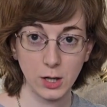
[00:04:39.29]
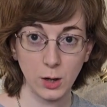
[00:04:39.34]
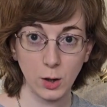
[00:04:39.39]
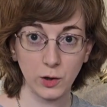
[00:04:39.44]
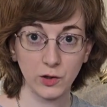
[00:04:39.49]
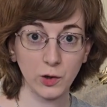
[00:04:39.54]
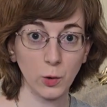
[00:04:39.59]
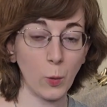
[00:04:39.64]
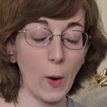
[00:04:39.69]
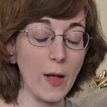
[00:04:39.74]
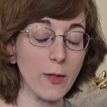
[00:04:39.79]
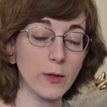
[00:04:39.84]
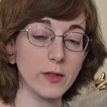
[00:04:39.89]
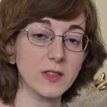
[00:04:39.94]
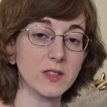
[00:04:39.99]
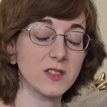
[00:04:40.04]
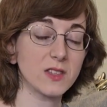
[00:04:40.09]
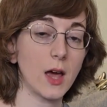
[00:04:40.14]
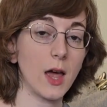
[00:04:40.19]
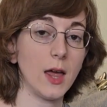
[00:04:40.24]
So rather than
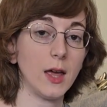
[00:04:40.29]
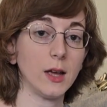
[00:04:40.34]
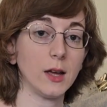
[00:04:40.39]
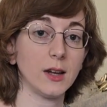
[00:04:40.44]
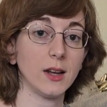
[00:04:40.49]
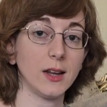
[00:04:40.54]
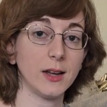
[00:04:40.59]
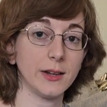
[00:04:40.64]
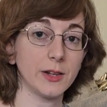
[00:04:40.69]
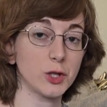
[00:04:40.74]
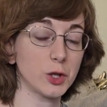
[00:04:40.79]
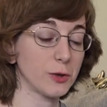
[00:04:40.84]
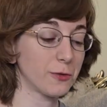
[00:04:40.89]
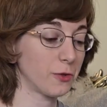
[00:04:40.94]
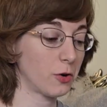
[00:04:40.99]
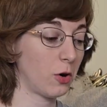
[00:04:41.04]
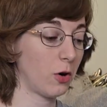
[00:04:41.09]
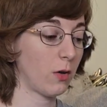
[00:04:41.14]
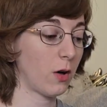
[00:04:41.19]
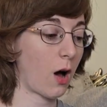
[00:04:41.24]
saying an
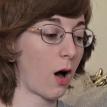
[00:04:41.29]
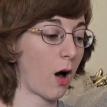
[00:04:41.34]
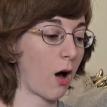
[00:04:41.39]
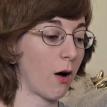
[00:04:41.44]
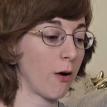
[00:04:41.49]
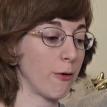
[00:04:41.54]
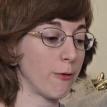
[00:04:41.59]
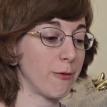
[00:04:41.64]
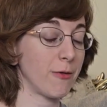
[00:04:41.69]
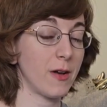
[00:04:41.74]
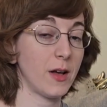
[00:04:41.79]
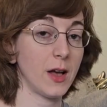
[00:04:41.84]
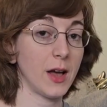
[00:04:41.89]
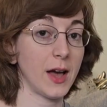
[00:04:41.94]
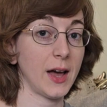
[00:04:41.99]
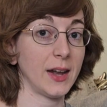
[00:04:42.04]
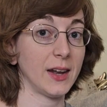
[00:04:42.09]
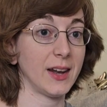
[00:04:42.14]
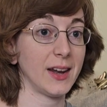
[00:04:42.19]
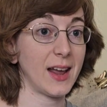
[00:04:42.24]
interval of
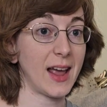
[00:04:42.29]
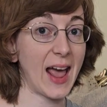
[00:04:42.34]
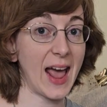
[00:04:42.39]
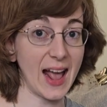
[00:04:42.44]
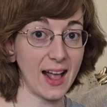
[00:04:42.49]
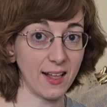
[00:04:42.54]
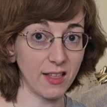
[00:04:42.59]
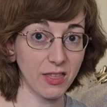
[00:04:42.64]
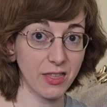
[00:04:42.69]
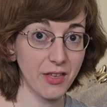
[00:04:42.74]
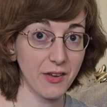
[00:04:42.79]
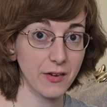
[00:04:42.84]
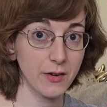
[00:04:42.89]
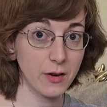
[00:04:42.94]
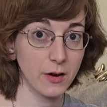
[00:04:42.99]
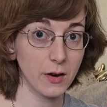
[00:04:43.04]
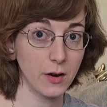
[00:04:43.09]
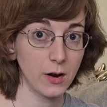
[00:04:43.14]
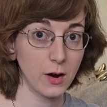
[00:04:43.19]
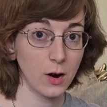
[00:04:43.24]
an eighth
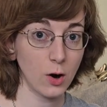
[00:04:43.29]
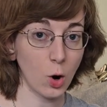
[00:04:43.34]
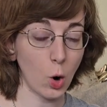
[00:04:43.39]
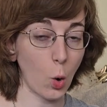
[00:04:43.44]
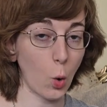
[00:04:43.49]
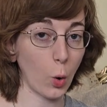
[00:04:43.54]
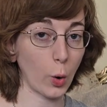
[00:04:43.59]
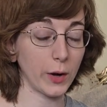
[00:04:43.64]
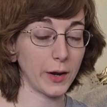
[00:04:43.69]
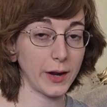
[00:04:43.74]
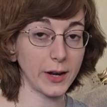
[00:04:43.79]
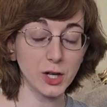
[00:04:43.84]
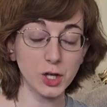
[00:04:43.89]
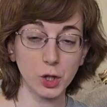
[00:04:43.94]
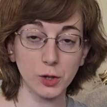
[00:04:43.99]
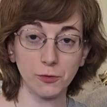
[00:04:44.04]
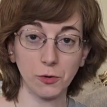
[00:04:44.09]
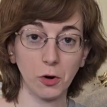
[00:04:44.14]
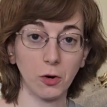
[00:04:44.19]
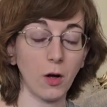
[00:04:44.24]
or an
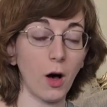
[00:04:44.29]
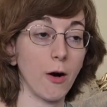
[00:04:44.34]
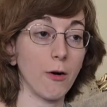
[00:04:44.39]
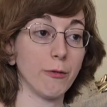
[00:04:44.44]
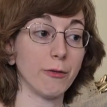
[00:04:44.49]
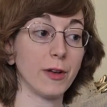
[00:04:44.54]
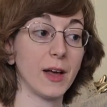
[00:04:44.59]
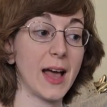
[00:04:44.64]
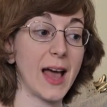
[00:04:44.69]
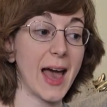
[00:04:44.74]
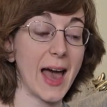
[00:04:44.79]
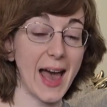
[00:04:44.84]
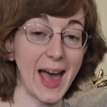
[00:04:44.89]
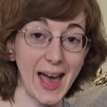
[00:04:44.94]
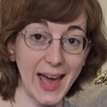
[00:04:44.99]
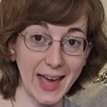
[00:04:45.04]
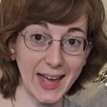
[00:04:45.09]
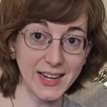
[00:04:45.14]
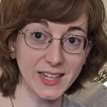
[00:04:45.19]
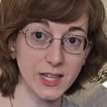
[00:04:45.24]
interval of
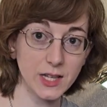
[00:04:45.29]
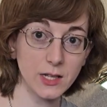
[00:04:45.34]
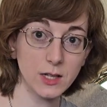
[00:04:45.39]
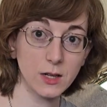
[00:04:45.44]
8,